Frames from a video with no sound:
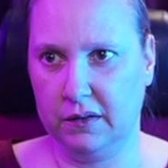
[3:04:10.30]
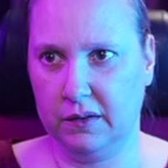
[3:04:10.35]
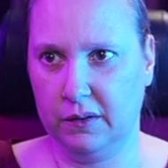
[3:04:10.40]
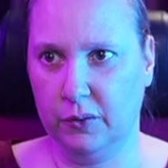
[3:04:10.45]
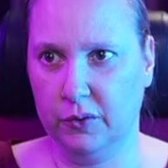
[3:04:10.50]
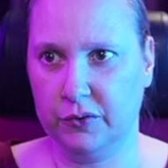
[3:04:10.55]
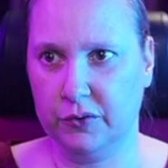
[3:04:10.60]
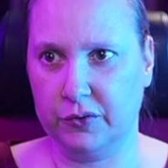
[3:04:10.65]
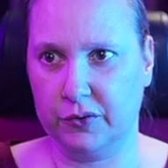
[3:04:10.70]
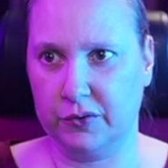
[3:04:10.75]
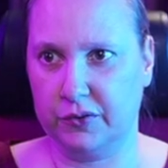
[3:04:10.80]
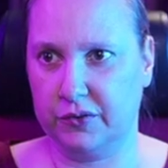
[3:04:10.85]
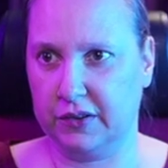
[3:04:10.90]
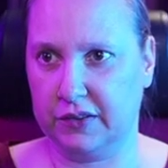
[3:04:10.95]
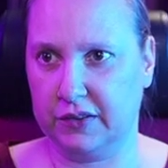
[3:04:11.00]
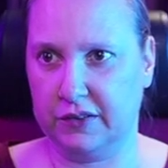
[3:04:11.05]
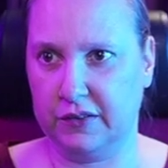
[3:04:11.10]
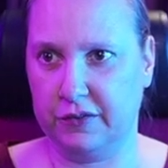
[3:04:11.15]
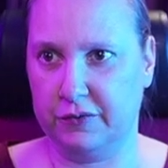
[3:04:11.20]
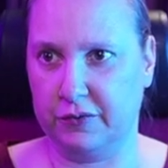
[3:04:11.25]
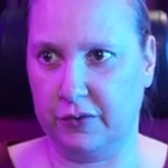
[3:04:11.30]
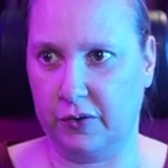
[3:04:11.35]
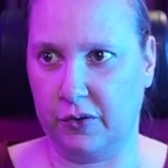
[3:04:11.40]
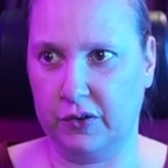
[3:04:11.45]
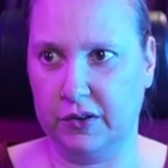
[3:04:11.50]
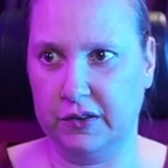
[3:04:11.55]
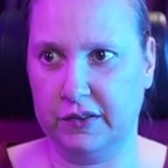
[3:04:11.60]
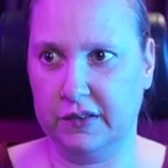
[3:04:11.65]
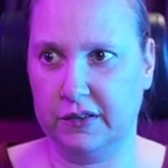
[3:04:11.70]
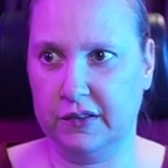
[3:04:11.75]
Also
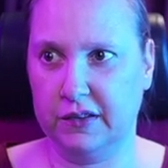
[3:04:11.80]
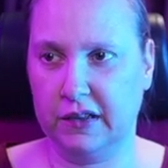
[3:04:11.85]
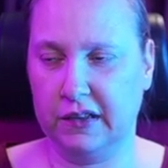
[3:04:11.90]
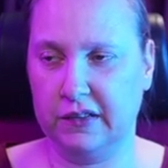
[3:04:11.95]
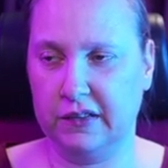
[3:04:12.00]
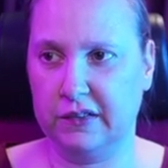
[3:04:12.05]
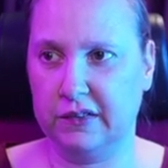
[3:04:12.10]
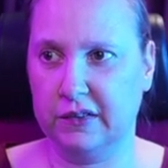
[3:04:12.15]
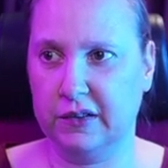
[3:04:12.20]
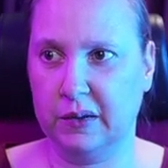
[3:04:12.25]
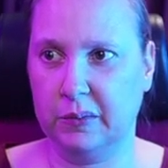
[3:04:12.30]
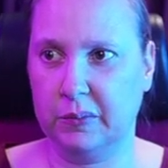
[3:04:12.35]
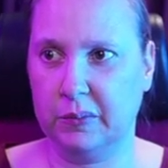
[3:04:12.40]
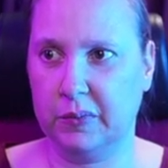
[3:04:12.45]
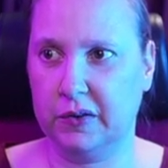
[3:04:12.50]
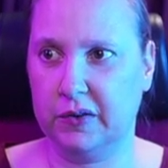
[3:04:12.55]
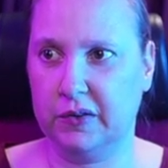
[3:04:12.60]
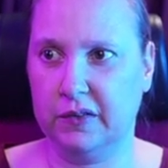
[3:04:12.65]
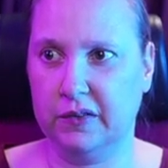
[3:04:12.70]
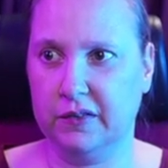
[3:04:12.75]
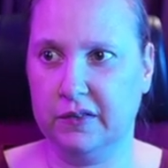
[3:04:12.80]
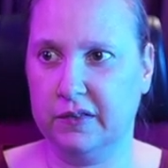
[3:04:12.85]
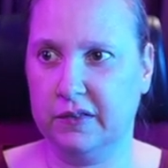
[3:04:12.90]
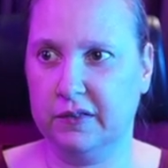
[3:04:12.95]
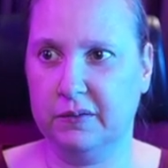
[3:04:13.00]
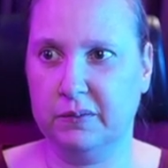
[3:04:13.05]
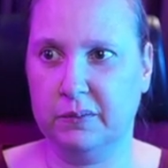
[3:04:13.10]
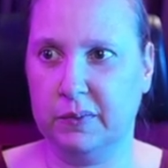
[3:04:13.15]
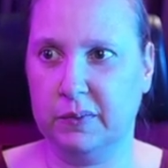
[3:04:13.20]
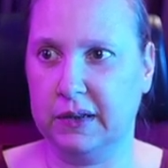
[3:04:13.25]
64 is a nice number.
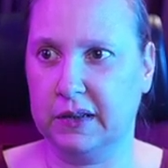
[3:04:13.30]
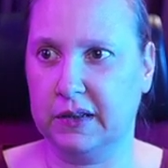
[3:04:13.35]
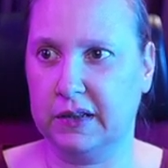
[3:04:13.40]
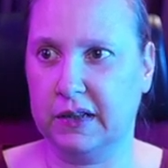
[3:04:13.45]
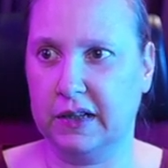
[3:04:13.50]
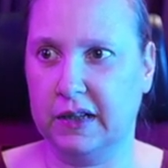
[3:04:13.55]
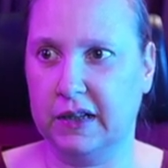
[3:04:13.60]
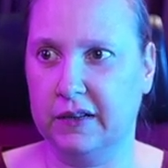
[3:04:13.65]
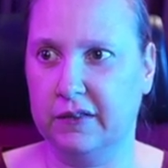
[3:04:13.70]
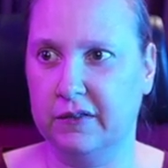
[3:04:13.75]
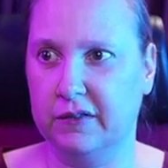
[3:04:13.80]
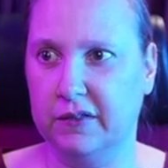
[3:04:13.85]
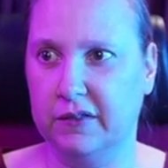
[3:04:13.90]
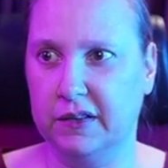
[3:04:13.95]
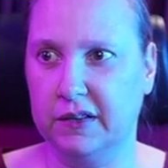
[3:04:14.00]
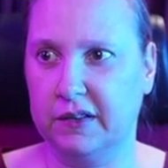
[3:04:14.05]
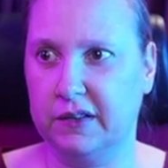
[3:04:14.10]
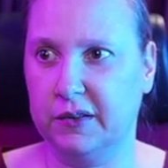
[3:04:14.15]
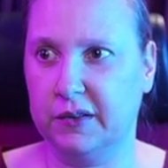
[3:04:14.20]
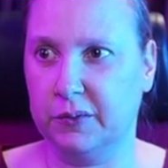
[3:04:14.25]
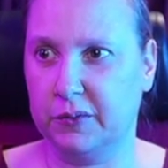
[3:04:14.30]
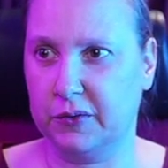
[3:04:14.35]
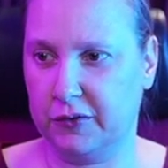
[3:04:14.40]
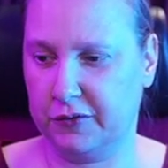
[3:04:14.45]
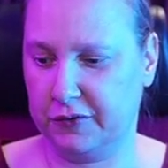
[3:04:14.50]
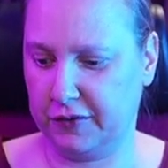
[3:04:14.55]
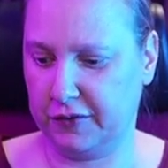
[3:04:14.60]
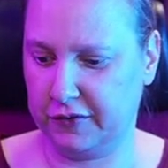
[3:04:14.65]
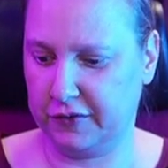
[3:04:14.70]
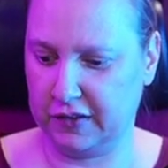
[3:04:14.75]
We can have
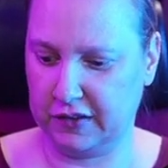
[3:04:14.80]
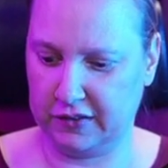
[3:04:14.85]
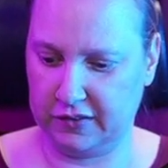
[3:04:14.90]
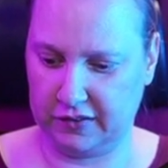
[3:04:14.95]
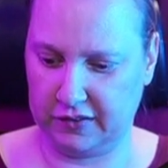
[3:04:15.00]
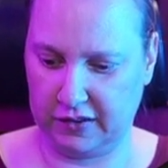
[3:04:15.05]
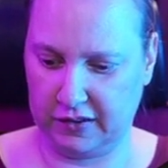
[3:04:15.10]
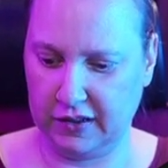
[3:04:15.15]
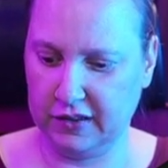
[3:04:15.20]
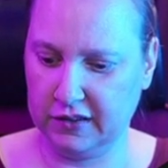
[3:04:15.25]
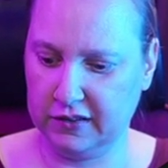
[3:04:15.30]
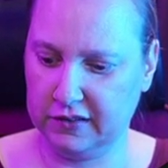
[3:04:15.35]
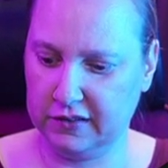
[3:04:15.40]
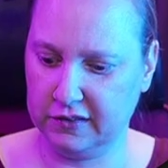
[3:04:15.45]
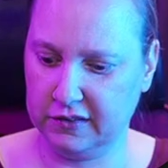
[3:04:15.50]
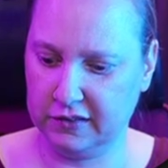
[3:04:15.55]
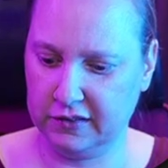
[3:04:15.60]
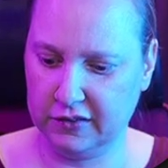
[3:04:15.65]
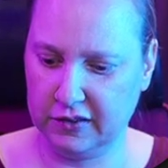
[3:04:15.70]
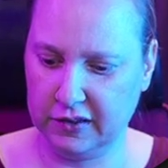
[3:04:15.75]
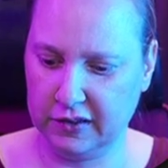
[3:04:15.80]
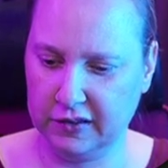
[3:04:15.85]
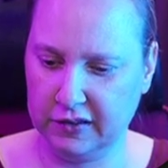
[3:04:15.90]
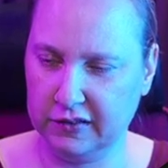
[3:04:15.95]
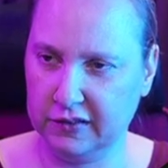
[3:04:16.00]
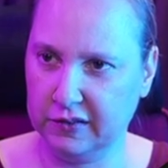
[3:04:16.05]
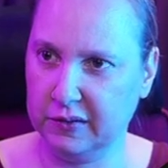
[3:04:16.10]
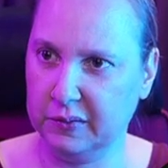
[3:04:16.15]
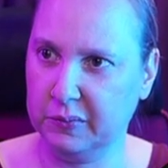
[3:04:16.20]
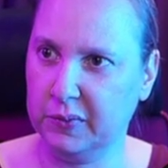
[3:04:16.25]
256 is a
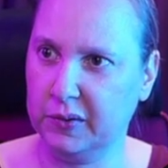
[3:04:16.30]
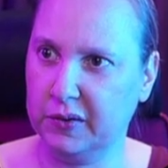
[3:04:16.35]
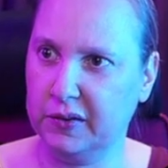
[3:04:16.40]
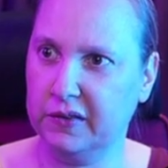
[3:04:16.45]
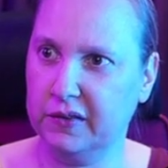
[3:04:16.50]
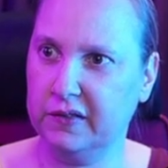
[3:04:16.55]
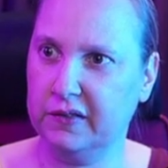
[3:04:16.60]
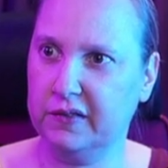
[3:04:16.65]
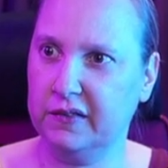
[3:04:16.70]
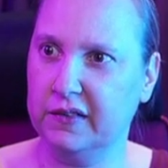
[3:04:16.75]
nice number.